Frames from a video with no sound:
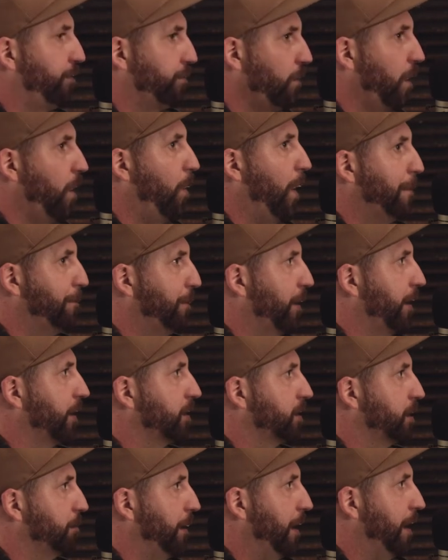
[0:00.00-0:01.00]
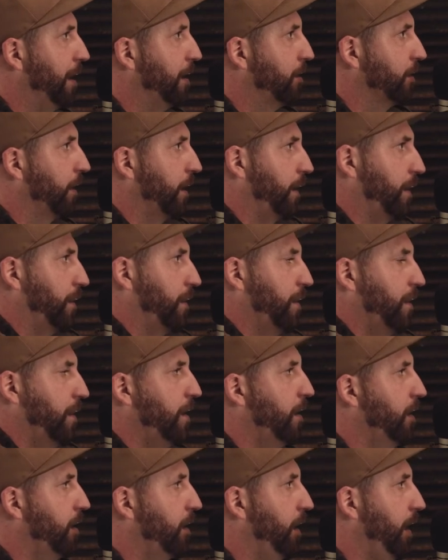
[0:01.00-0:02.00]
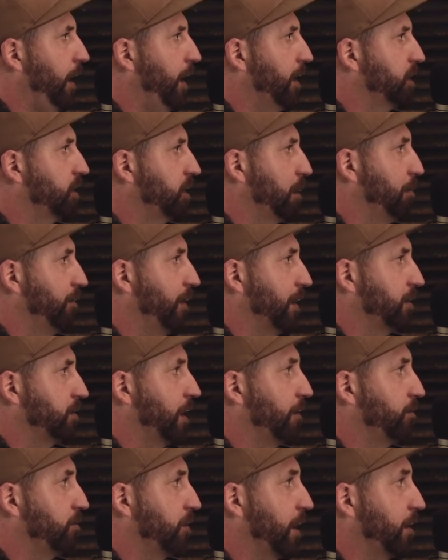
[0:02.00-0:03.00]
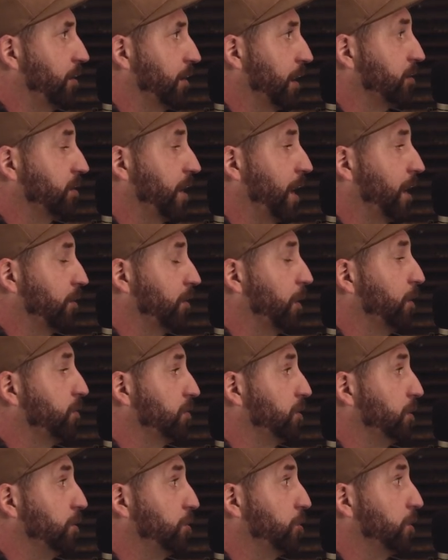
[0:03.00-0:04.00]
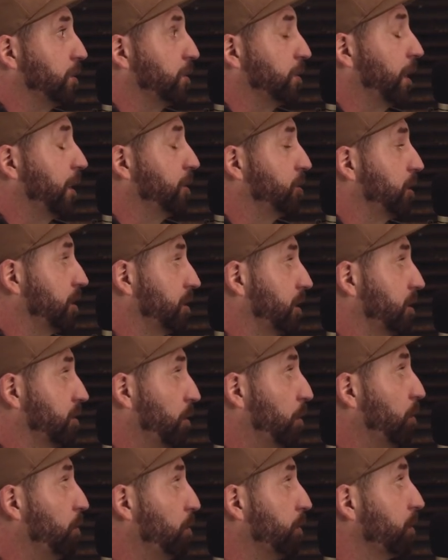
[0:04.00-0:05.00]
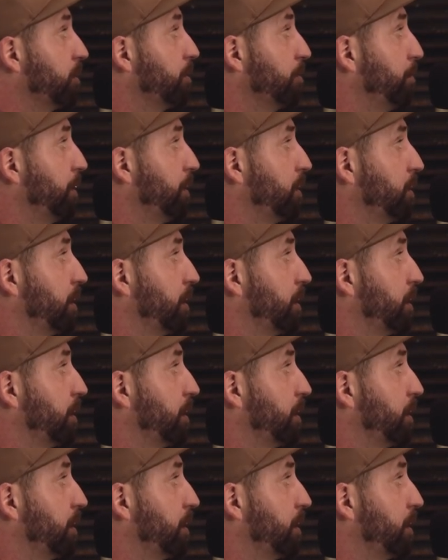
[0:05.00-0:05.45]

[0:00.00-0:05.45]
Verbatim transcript: throw away buckets of paint, and you're like, yeah, it's some of that stuff's got it's kind of gross, and you shouldn't touch it because it's old. But